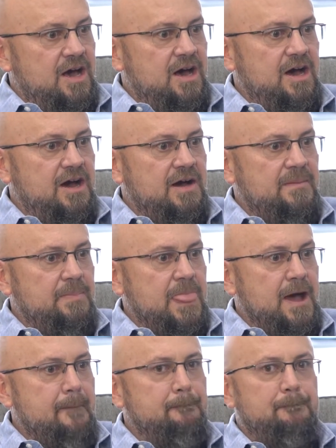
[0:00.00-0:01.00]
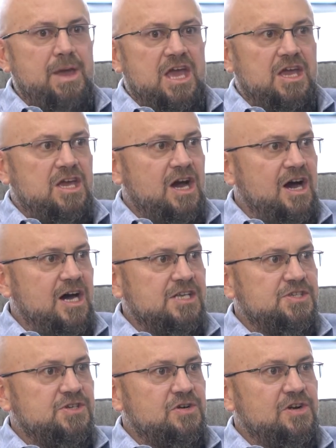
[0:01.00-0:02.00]
a big
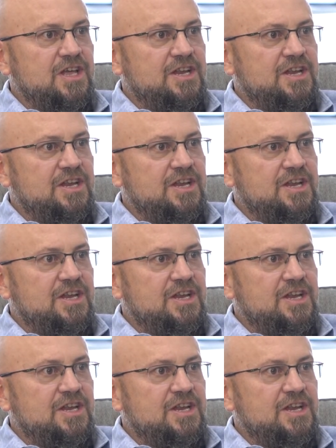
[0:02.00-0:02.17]
concert